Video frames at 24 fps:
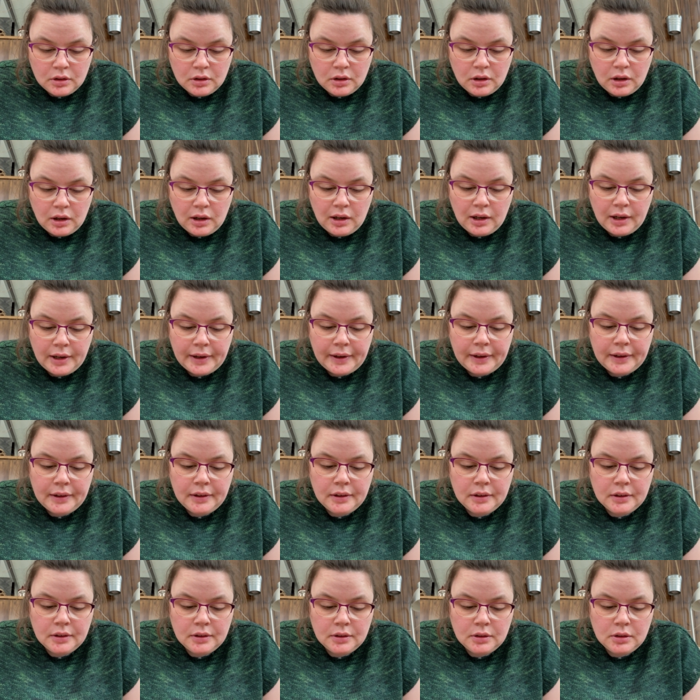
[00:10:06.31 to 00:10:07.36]
I
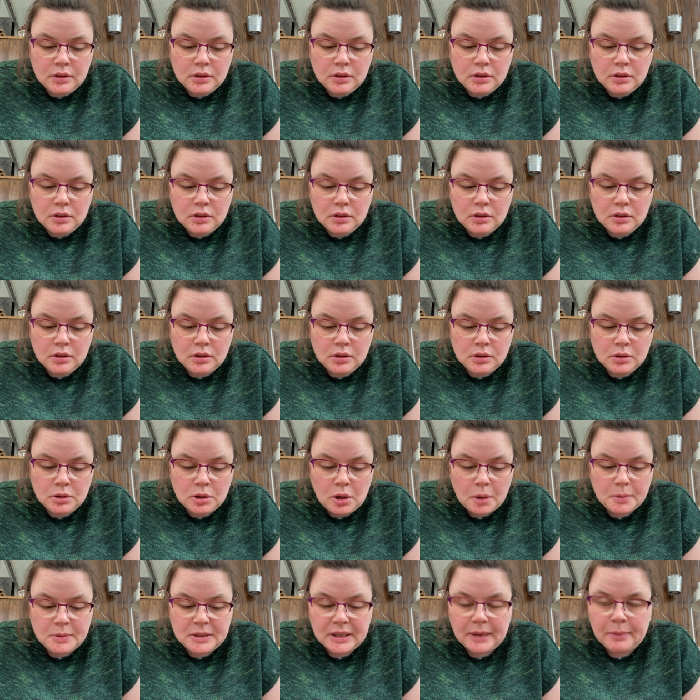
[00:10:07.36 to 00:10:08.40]

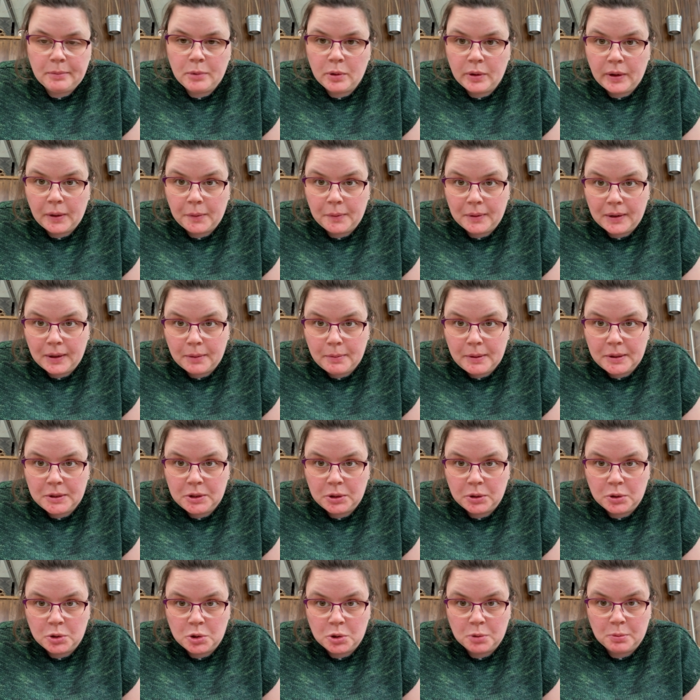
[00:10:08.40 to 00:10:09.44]
top tip. Okay, I'm gonna get back to
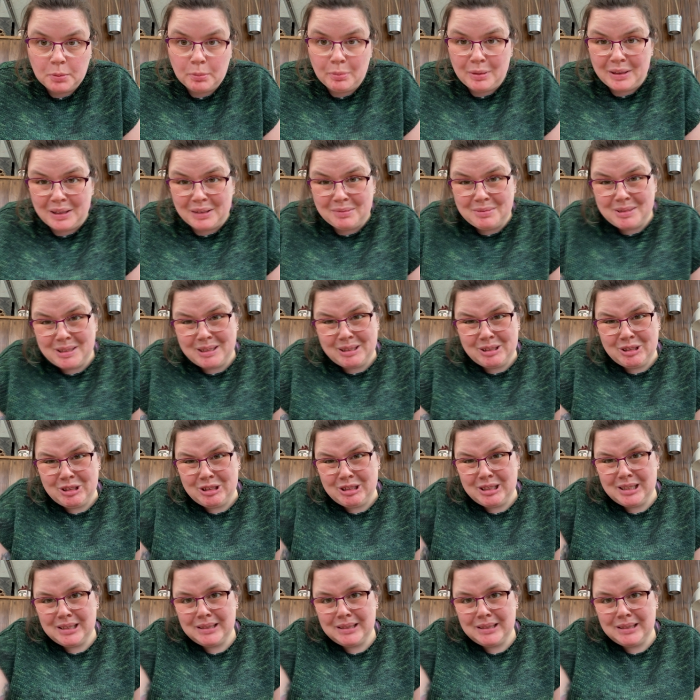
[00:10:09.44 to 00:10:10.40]
YouTube and picking up stitches.